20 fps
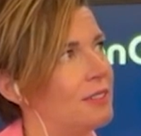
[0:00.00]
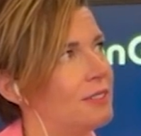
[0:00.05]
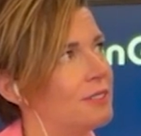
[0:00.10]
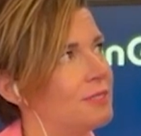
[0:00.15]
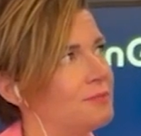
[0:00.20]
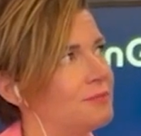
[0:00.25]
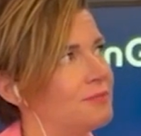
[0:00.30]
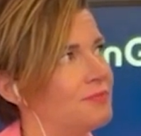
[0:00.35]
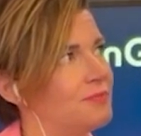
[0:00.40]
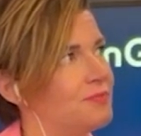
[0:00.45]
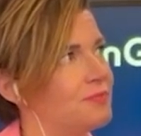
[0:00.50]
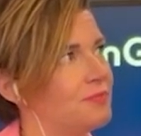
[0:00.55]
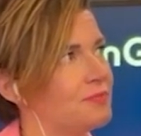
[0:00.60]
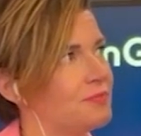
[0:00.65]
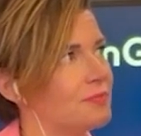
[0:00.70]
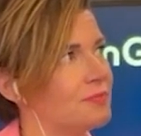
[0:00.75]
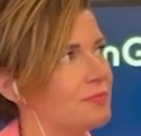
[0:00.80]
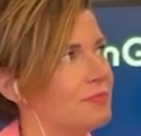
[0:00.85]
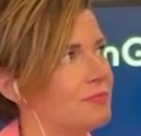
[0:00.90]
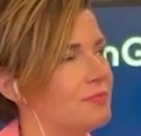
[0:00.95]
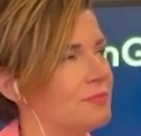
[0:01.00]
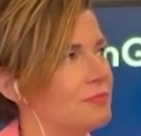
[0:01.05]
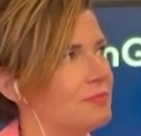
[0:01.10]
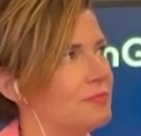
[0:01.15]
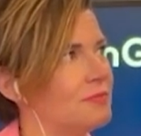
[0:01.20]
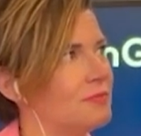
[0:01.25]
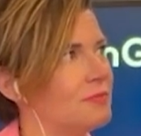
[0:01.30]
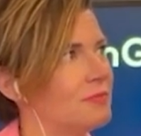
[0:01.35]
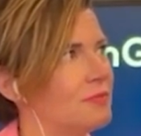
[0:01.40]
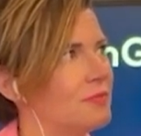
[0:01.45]

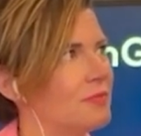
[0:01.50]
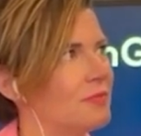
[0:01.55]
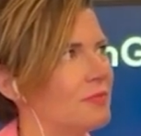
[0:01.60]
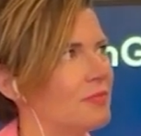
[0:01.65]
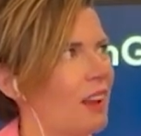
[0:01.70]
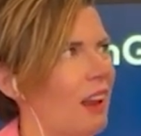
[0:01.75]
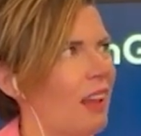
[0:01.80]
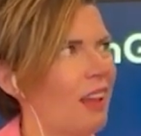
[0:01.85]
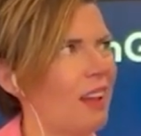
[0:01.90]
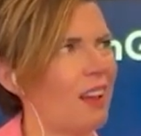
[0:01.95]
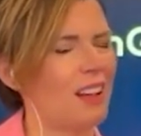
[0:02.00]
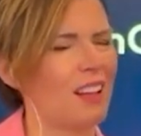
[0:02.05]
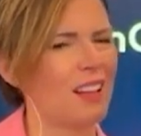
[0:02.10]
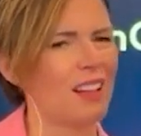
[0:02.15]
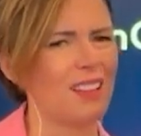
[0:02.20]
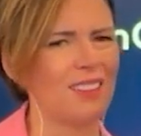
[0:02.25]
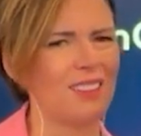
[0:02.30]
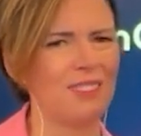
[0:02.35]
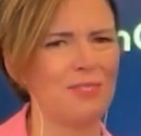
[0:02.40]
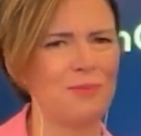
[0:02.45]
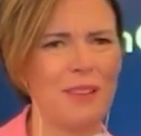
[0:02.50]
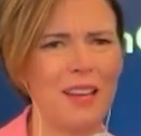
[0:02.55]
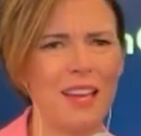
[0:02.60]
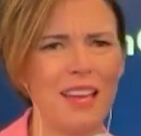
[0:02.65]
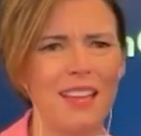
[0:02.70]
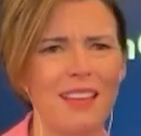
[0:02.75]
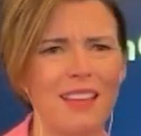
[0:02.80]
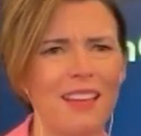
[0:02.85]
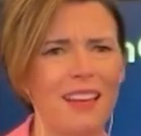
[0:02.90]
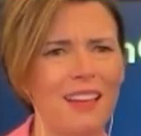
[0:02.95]

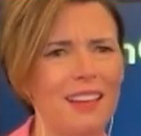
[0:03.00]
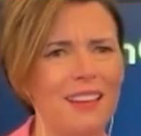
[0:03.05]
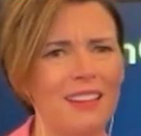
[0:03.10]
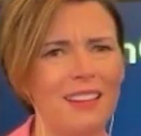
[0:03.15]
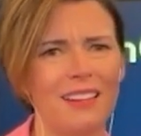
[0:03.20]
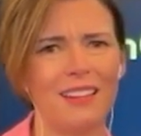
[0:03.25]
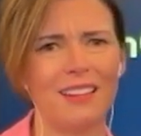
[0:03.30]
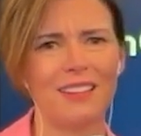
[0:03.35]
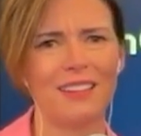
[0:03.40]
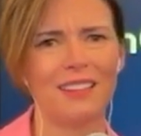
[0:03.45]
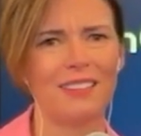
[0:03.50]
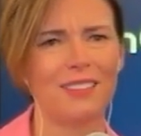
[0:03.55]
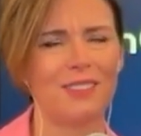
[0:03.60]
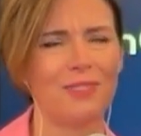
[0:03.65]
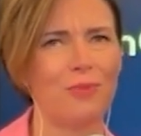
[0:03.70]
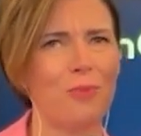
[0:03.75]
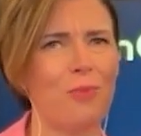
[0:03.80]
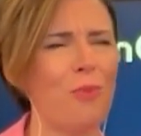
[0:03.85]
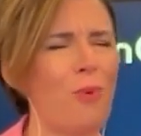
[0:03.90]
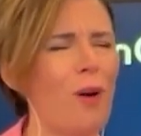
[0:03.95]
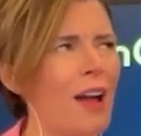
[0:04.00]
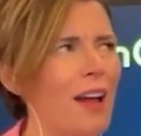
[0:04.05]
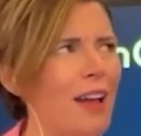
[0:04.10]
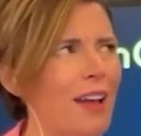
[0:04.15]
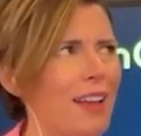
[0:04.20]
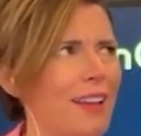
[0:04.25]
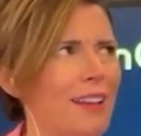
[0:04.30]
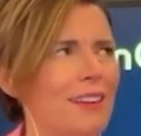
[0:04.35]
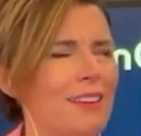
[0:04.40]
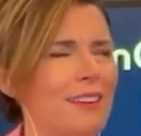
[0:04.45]

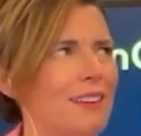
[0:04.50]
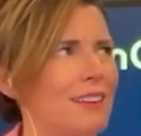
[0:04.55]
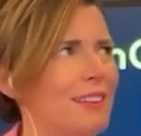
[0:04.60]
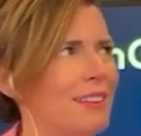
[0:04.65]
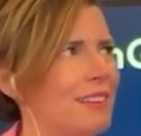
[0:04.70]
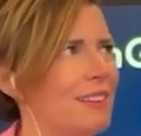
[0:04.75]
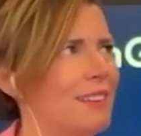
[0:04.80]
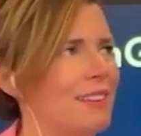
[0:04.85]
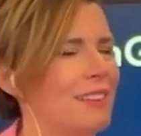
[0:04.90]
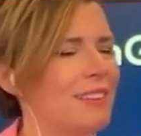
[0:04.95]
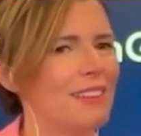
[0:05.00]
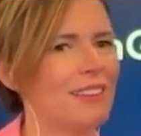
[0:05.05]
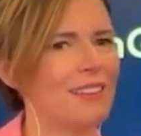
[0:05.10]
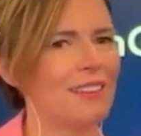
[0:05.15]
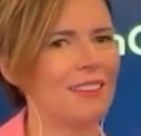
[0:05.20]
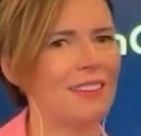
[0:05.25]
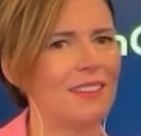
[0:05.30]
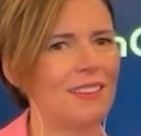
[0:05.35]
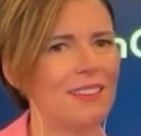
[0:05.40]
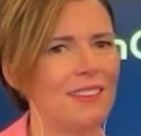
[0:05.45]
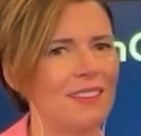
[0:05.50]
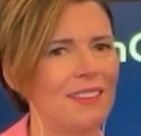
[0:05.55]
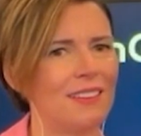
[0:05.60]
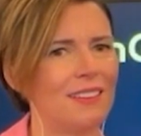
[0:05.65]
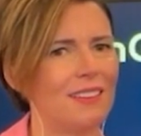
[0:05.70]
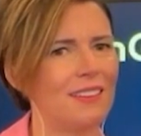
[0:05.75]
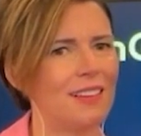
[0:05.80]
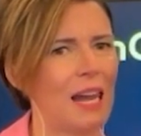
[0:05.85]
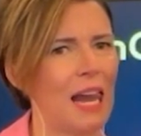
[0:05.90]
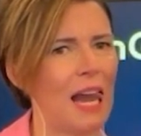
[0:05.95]

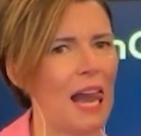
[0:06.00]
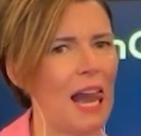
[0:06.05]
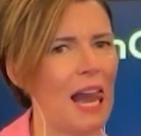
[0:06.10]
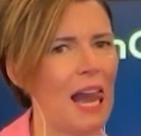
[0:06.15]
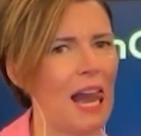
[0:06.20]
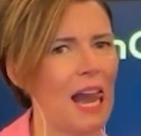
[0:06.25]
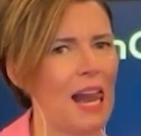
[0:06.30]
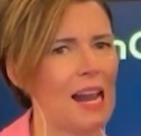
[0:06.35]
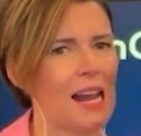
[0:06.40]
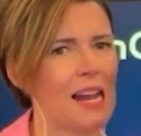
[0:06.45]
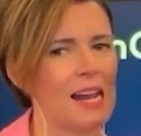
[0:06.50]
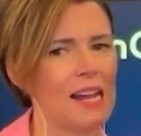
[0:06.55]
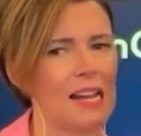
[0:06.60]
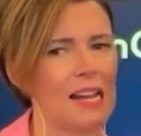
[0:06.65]
No words are spoken by the person on screen.